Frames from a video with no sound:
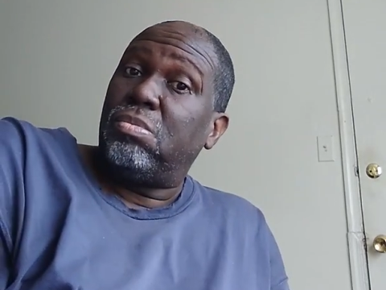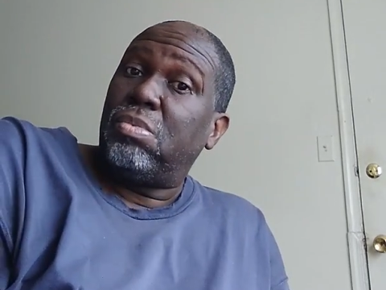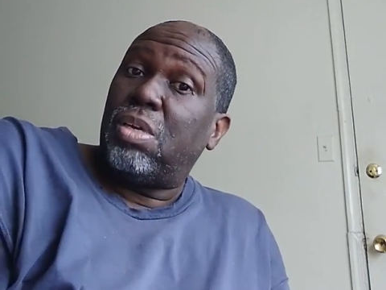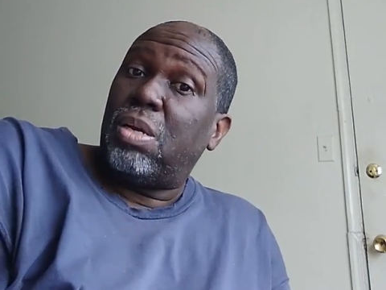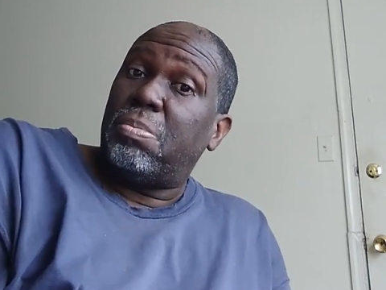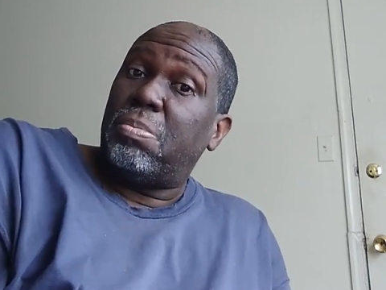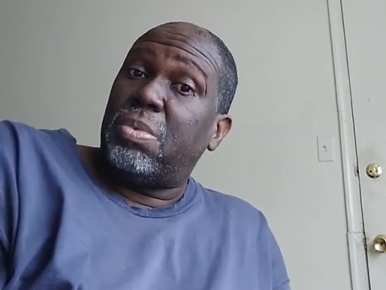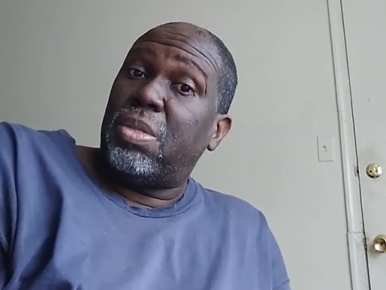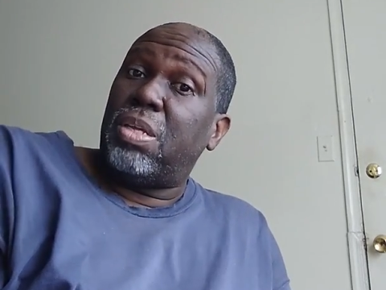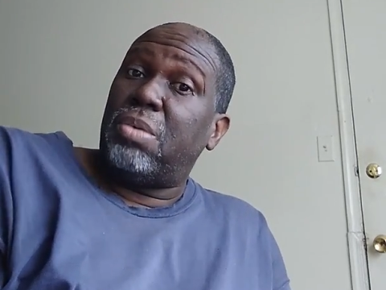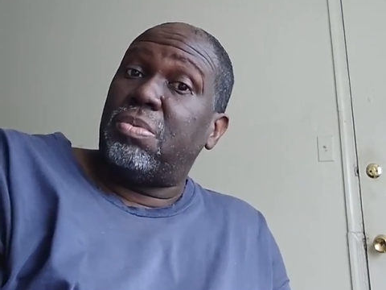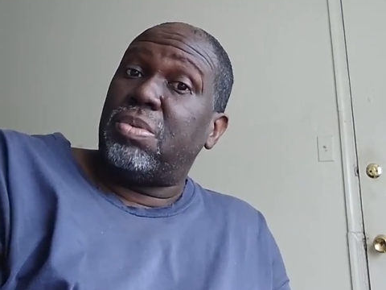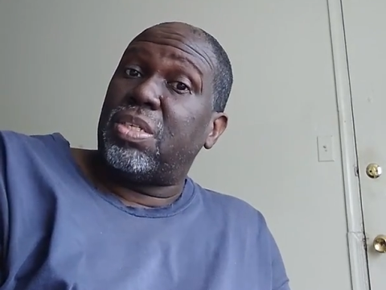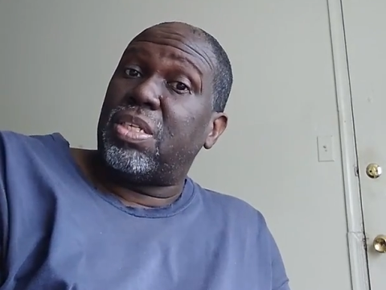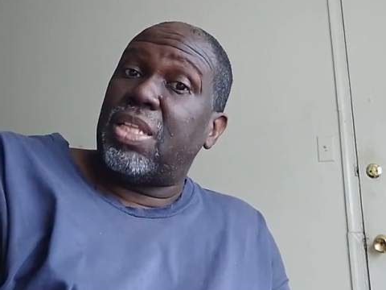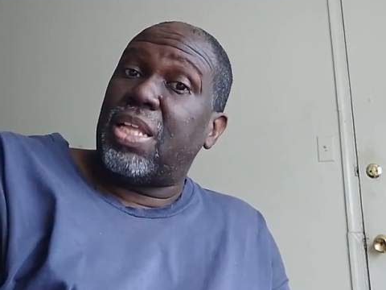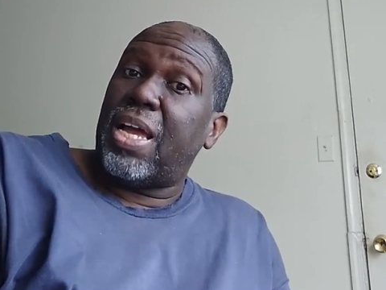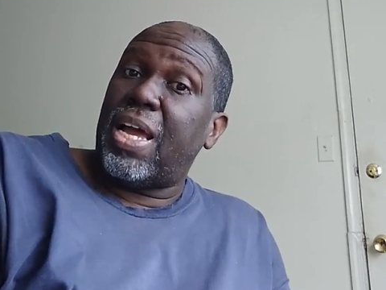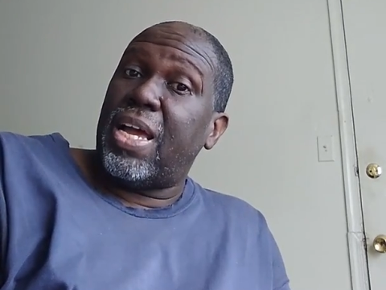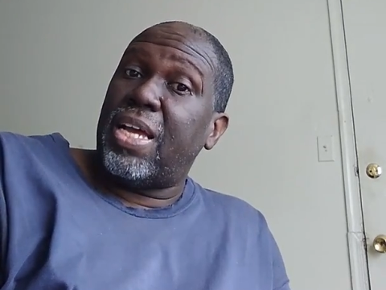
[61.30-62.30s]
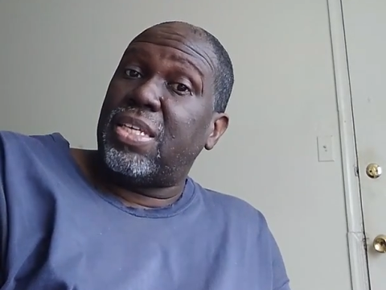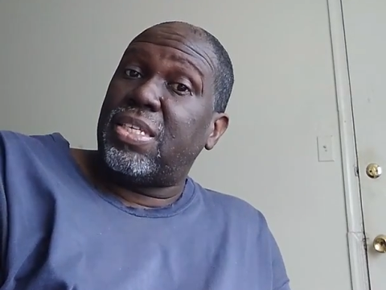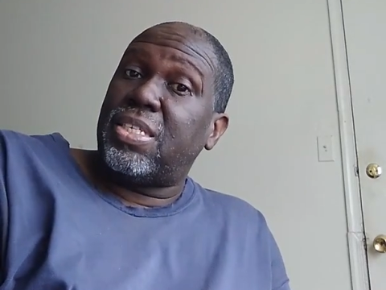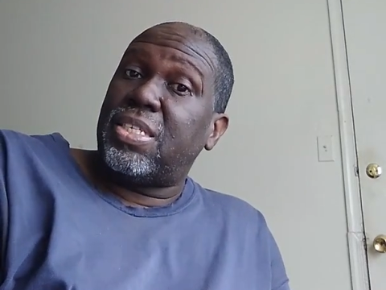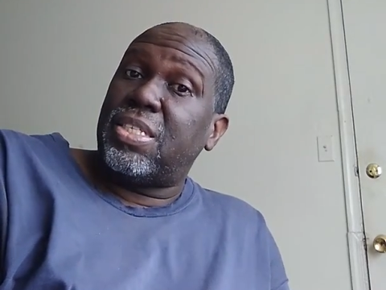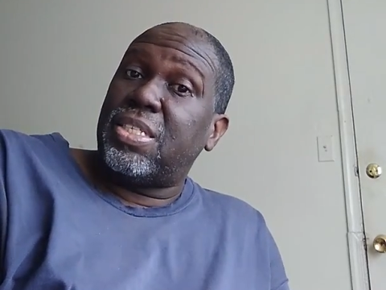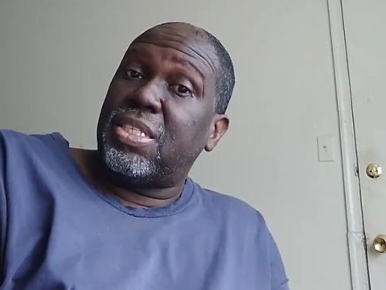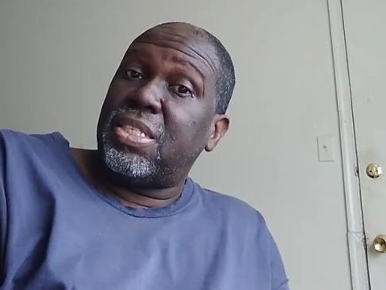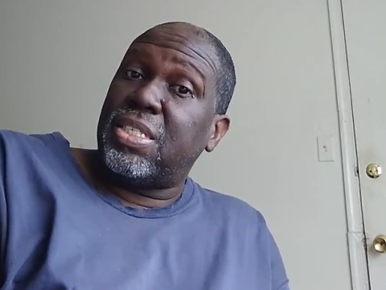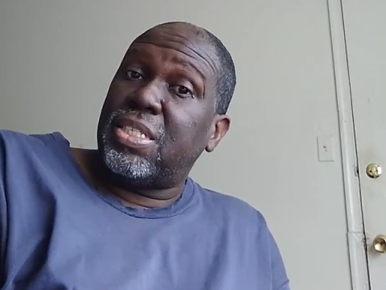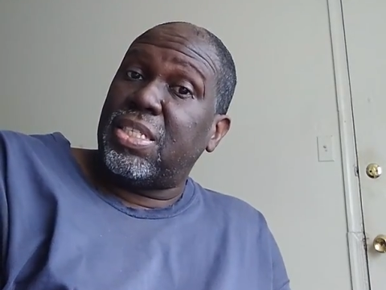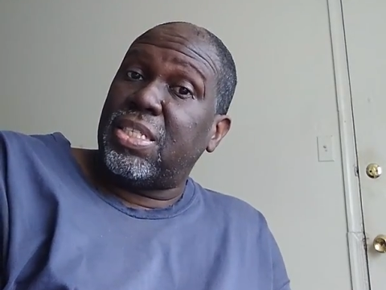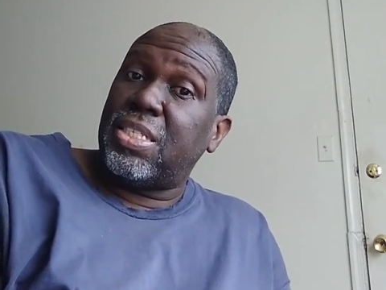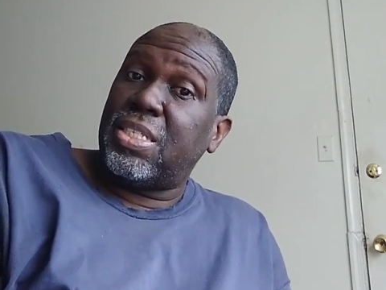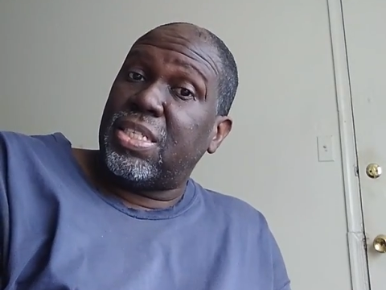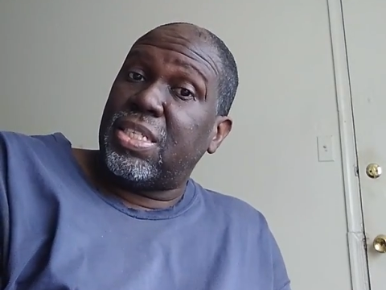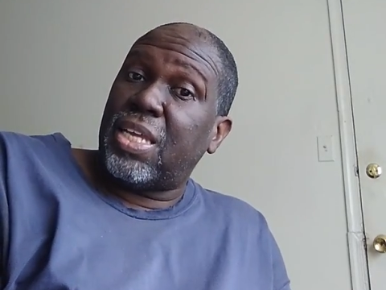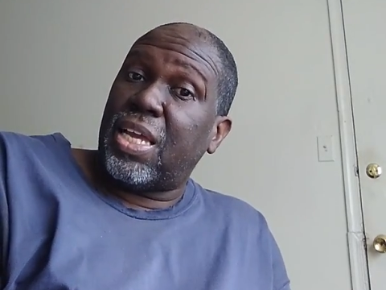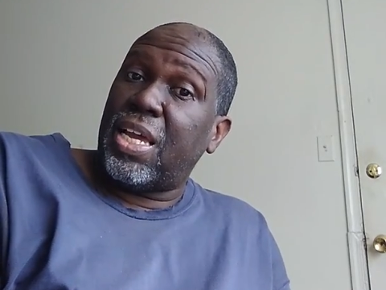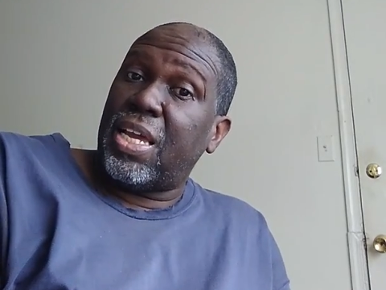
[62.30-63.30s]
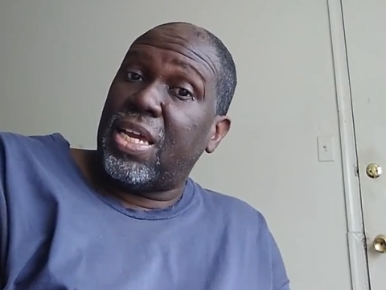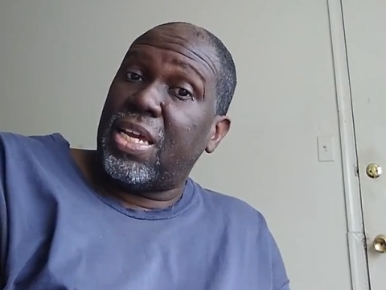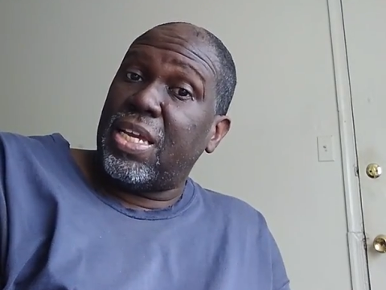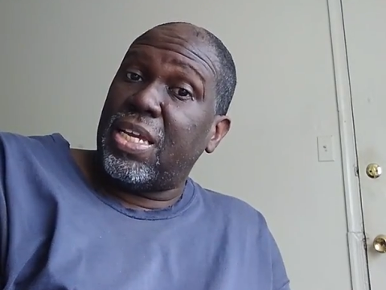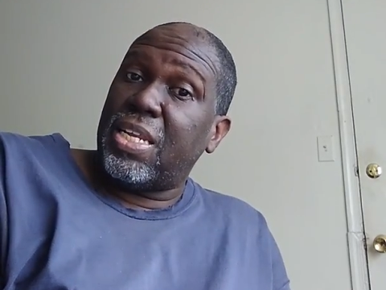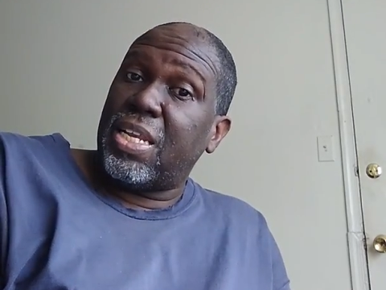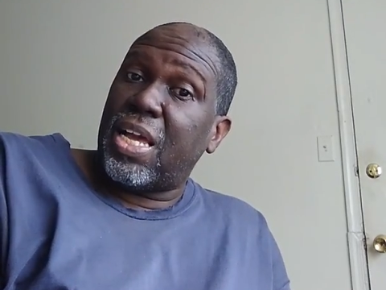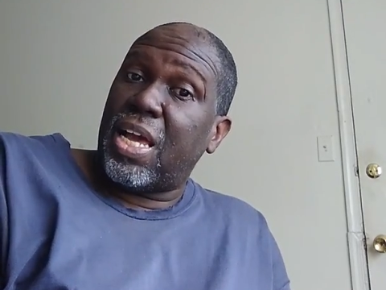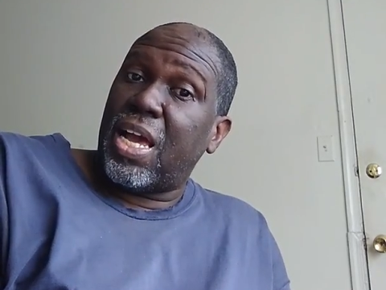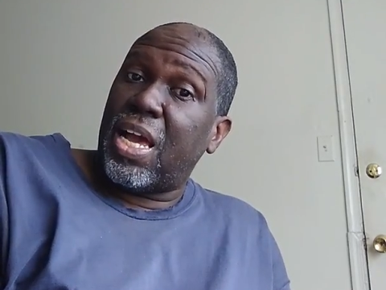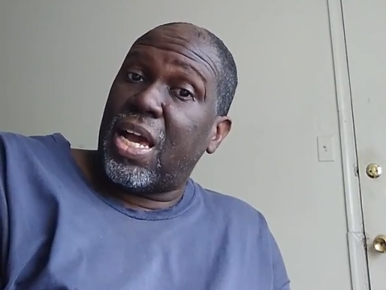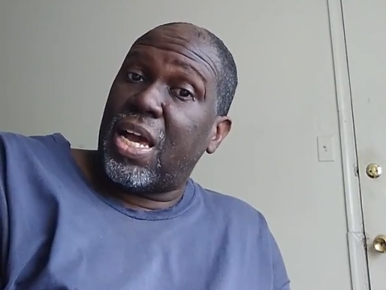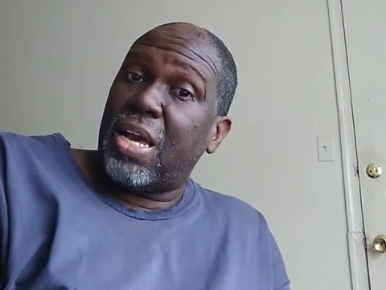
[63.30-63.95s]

But it was last night, I